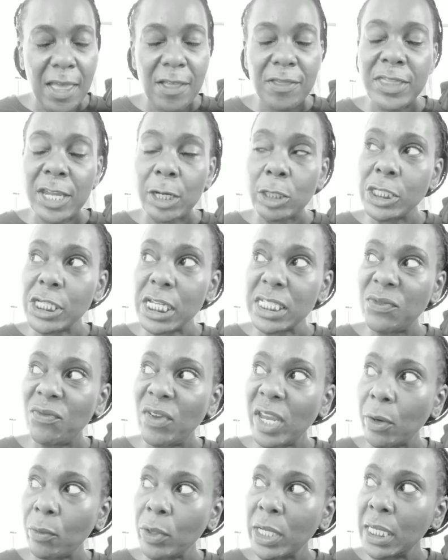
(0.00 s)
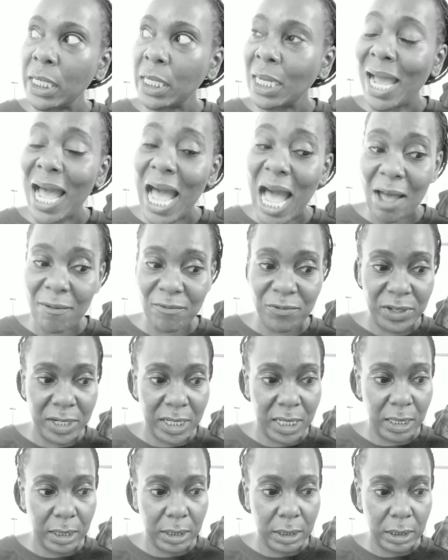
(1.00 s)
they're just very
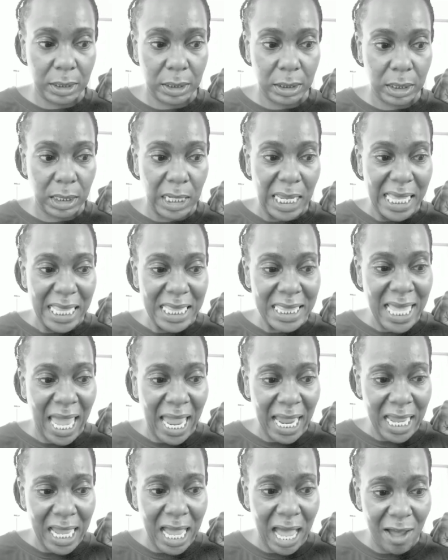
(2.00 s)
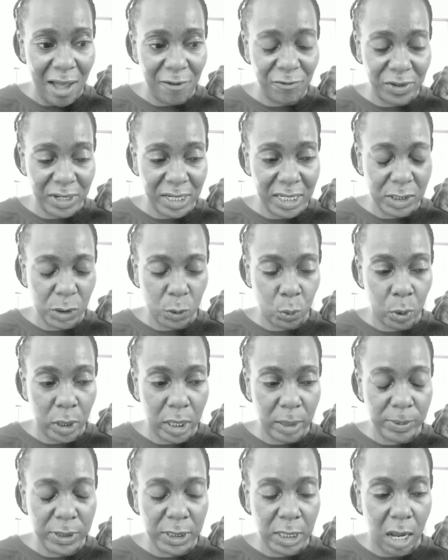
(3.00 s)
confident. That confidence
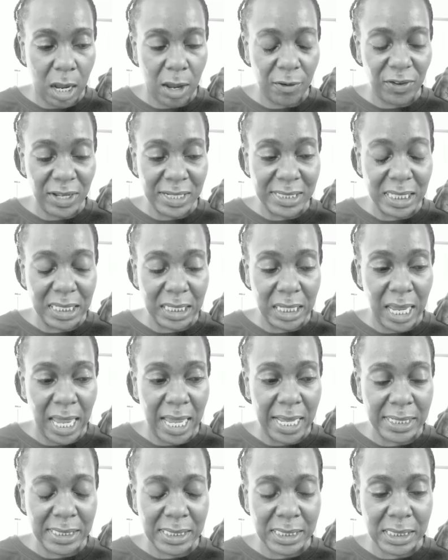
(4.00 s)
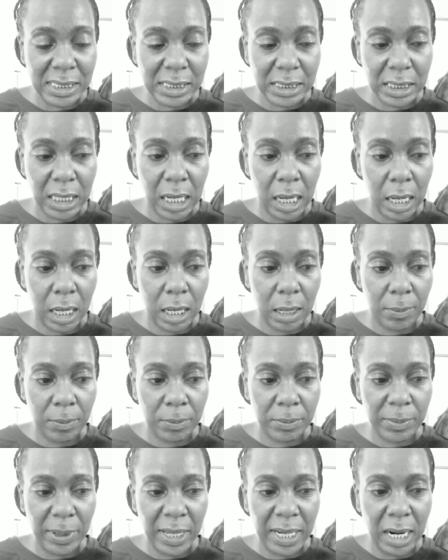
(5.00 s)
rubs off as
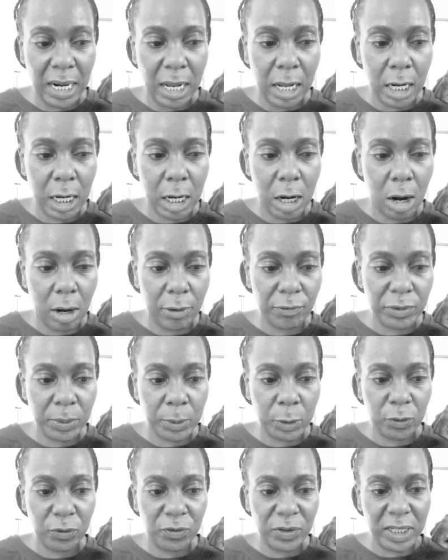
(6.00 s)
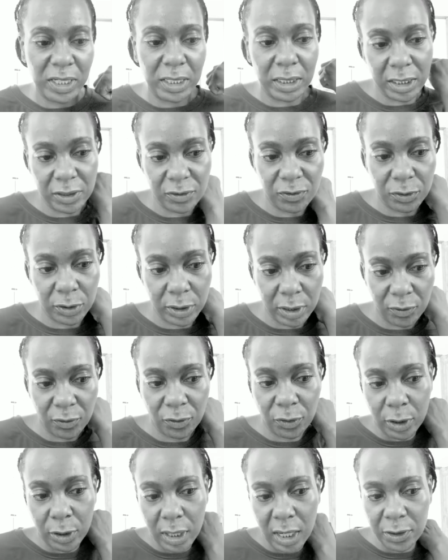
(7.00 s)
an uncomfortable feeling for
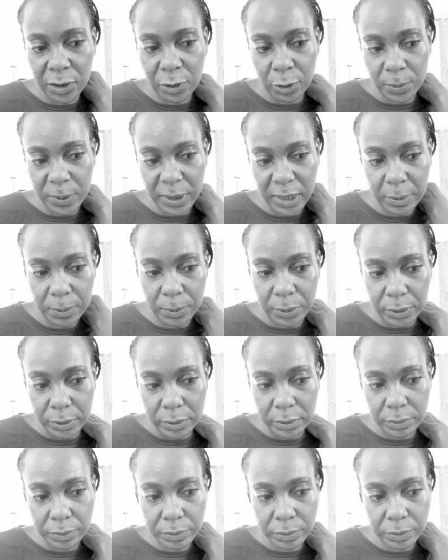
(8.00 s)
other people.